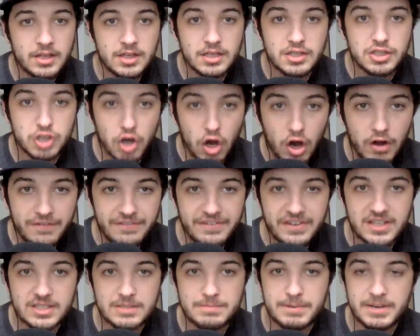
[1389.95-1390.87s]
the
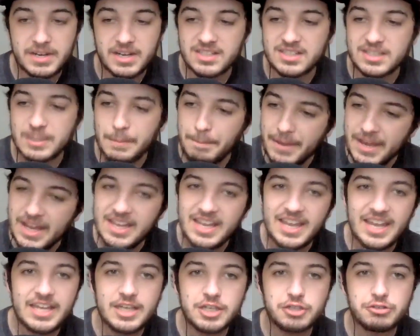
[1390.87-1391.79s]
Dolphins because the
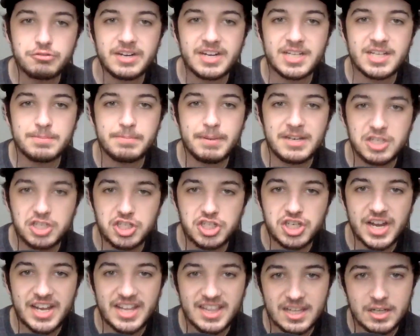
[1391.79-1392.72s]
big injury has been
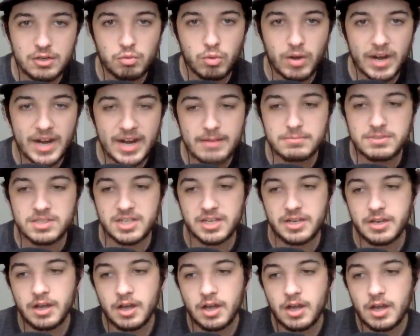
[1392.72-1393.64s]
Jalen
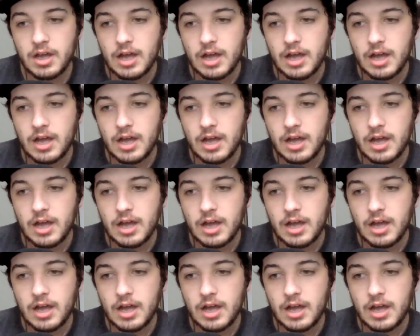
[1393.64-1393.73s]
Ramsey.